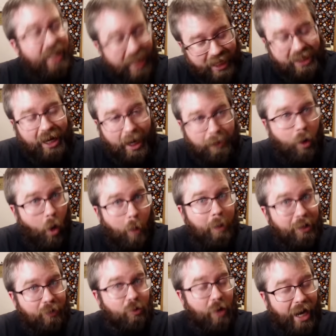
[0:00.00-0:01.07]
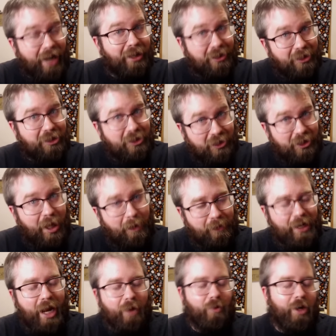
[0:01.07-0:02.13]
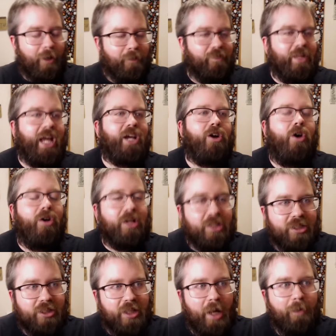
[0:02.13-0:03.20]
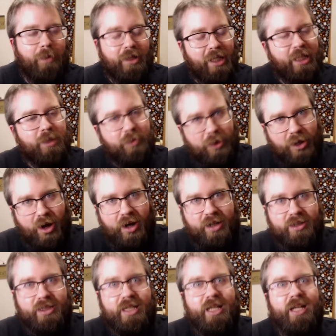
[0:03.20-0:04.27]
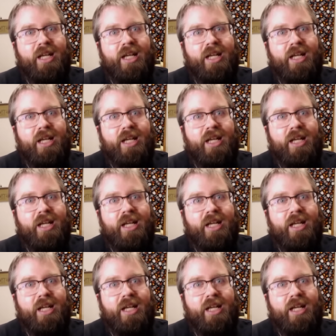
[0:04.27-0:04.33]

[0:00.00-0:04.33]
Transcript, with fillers: And I'm hoping we're out of the slump now. Well, I call it a slump, but let's be honest.